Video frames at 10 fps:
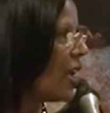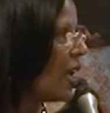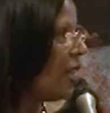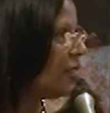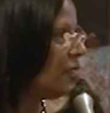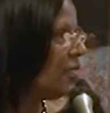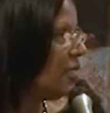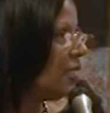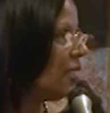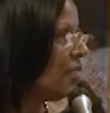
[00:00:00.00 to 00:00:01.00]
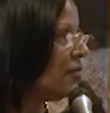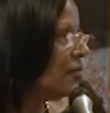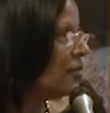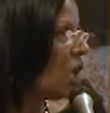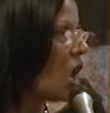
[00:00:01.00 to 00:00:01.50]
LTE,
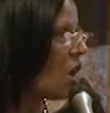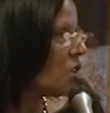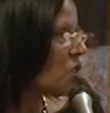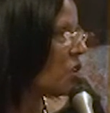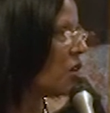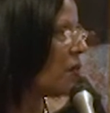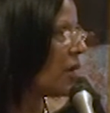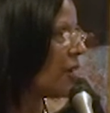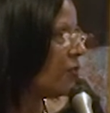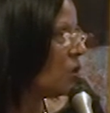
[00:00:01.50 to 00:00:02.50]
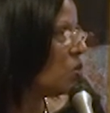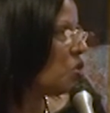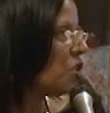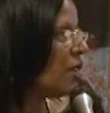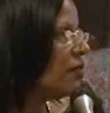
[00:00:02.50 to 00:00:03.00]
long-term
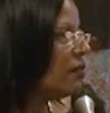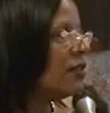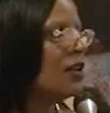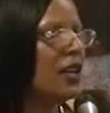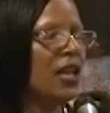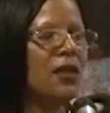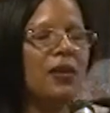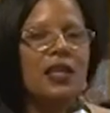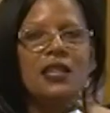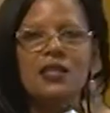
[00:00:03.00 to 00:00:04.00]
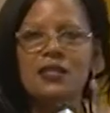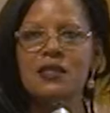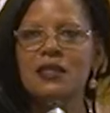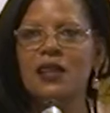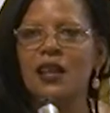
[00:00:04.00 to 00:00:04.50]
evolution, in
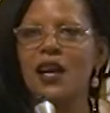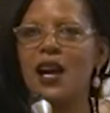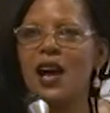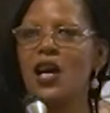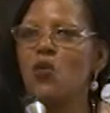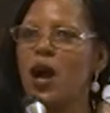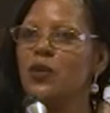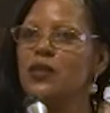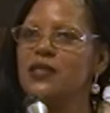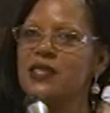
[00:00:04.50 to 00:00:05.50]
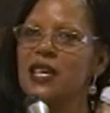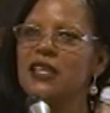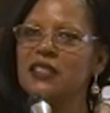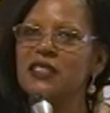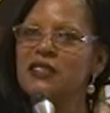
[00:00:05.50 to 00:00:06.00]
Belize, and one would say
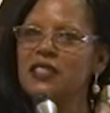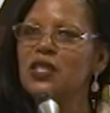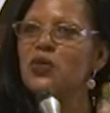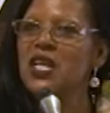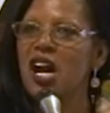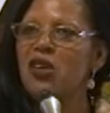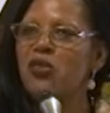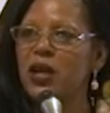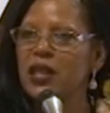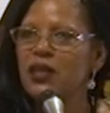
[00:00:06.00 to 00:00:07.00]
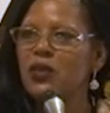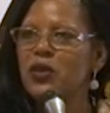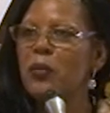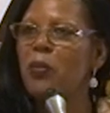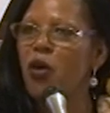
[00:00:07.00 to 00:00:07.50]
that indeed we are ready,
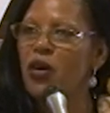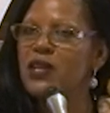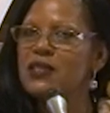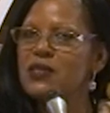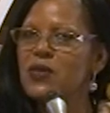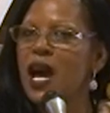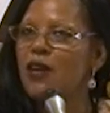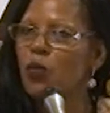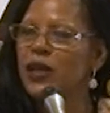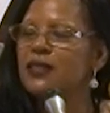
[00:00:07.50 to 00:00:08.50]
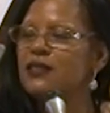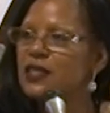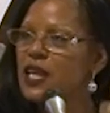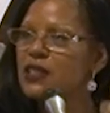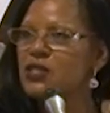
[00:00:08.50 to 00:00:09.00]
we're poised, we have what it
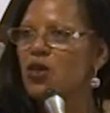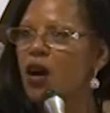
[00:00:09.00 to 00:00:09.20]
takes to